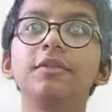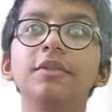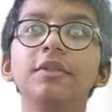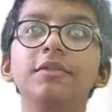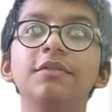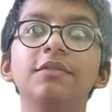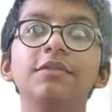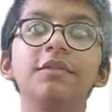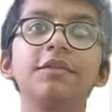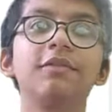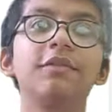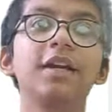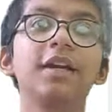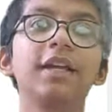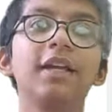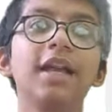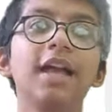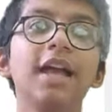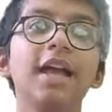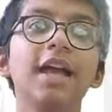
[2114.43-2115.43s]
if I
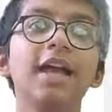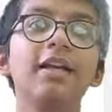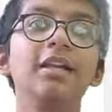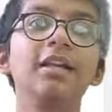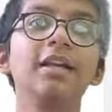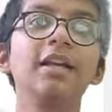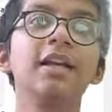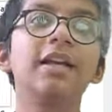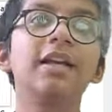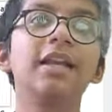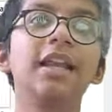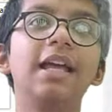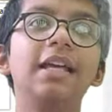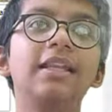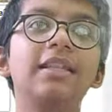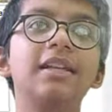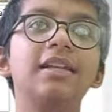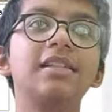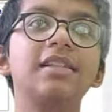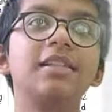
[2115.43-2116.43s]
can,
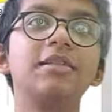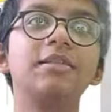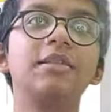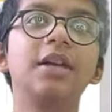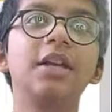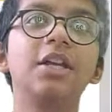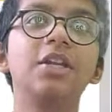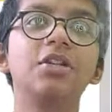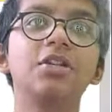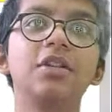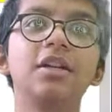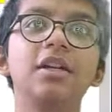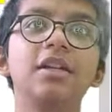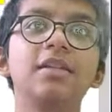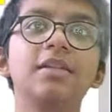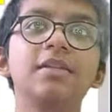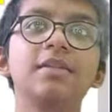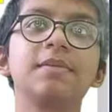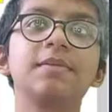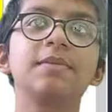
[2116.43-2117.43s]
like this
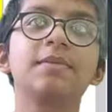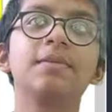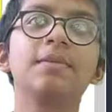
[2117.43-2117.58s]
images,